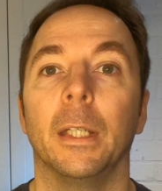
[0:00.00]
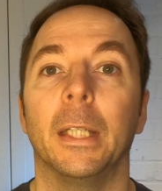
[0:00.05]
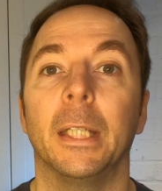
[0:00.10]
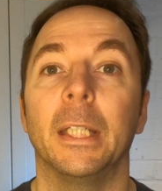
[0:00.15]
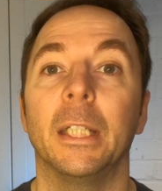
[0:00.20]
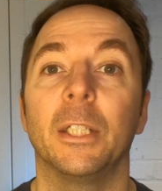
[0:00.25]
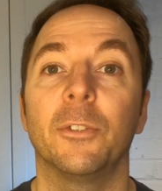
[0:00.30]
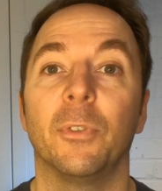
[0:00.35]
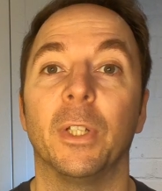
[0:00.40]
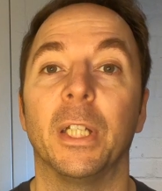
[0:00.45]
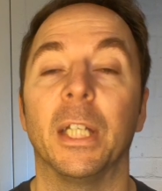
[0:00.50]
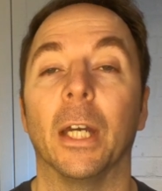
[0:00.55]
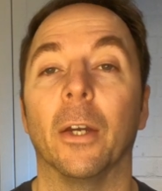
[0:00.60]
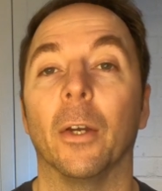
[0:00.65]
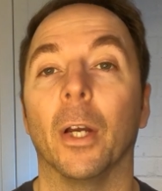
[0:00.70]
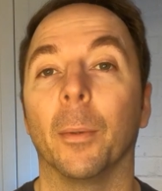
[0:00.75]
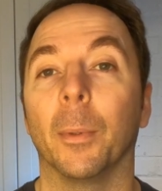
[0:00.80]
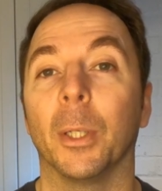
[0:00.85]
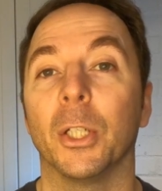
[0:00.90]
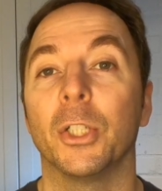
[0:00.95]
In this video,
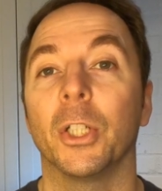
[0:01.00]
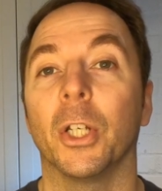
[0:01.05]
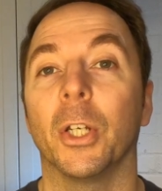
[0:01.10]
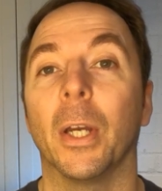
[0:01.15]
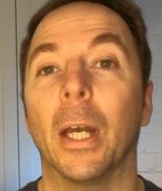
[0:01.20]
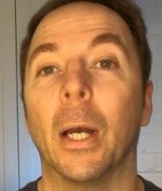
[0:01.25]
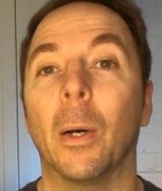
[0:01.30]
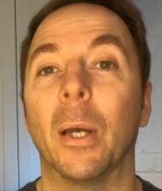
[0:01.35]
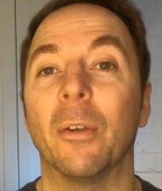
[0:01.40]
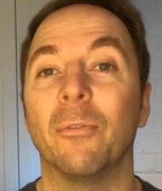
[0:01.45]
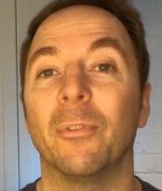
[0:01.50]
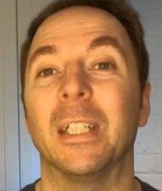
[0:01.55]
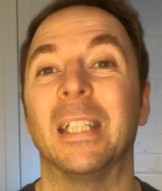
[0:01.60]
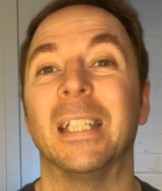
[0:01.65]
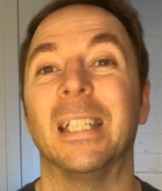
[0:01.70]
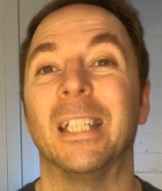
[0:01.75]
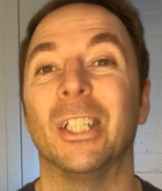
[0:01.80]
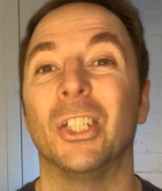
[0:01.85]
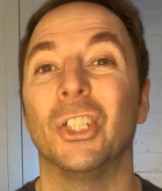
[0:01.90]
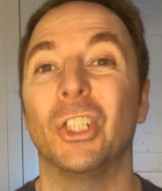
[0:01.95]
I'm going to show you how I fitted the